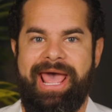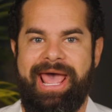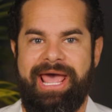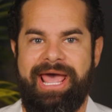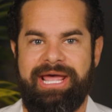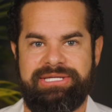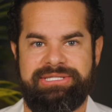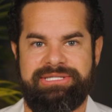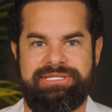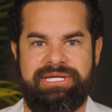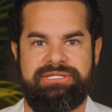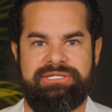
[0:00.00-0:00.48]

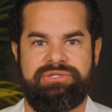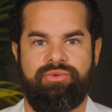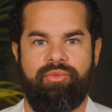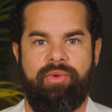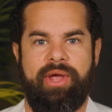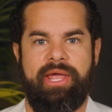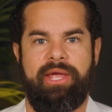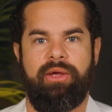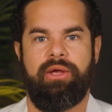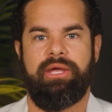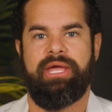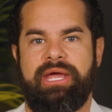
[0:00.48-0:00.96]
Excess
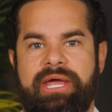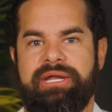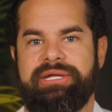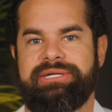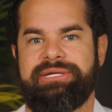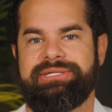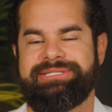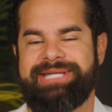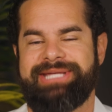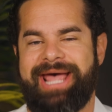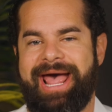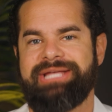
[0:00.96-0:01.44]
weight can
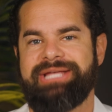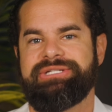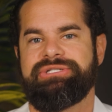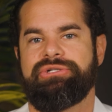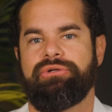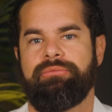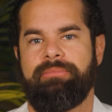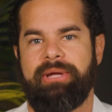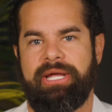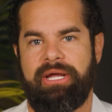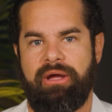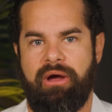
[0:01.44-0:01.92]

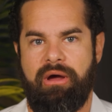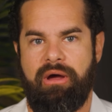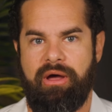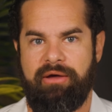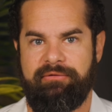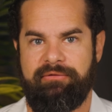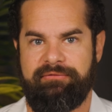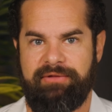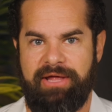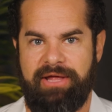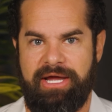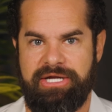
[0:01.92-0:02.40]
exacerbate hot
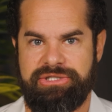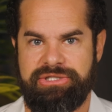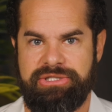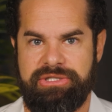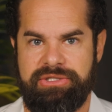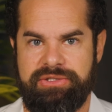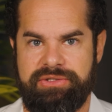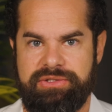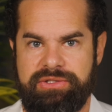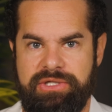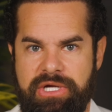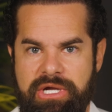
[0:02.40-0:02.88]

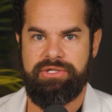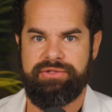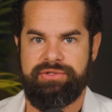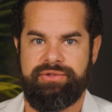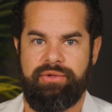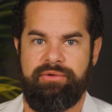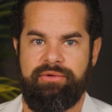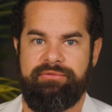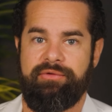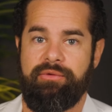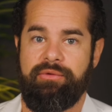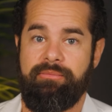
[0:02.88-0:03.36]
flashes.
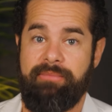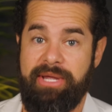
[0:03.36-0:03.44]
So if you